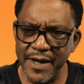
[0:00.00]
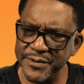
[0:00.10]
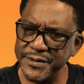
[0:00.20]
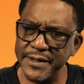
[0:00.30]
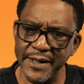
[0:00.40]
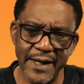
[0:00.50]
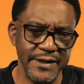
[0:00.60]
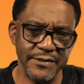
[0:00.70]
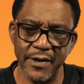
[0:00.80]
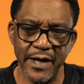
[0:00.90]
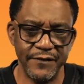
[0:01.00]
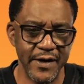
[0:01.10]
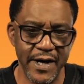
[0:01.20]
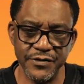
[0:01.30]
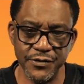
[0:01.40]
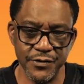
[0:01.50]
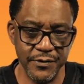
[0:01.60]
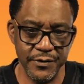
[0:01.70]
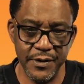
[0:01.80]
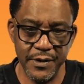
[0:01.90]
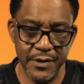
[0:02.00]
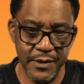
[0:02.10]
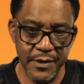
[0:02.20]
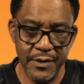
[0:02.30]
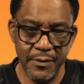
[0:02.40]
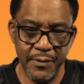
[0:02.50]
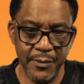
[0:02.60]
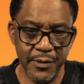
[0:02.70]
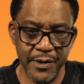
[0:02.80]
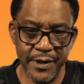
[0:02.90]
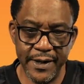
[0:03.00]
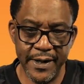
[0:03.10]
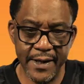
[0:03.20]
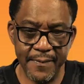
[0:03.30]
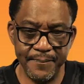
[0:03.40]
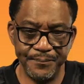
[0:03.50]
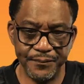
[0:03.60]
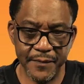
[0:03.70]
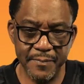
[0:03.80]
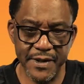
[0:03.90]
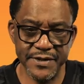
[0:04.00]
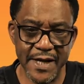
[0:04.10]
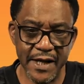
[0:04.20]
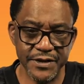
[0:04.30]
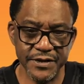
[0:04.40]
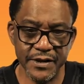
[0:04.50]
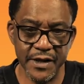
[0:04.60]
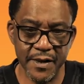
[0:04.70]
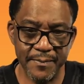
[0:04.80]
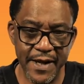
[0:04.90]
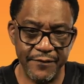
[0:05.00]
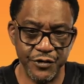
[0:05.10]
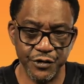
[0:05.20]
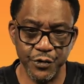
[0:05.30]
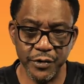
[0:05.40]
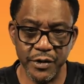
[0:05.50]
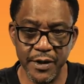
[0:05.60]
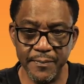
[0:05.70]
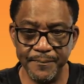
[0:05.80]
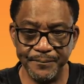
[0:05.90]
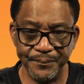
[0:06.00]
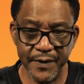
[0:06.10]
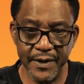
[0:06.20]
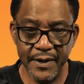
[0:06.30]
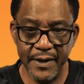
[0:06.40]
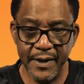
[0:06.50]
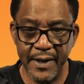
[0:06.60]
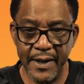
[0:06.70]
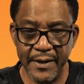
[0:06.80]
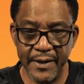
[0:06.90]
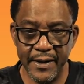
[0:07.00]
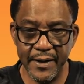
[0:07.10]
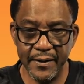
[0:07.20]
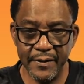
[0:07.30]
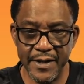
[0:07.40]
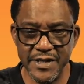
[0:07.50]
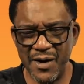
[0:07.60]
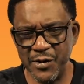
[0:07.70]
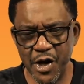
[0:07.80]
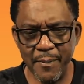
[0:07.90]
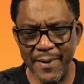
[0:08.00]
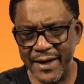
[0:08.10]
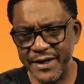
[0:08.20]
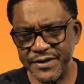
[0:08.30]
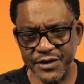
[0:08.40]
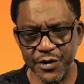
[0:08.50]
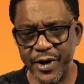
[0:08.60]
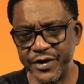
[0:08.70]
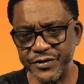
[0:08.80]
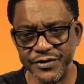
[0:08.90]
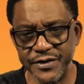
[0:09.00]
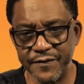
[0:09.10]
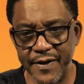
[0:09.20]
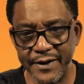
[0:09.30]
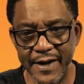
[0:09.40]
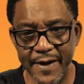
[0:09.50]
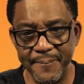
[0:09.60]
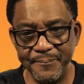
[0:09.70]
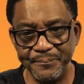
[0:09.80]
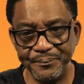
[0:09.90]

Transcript: that was in the 80s, right after high school. We were in a mixologist club, after school club. And that's how we all met, listening to records and stuff like that.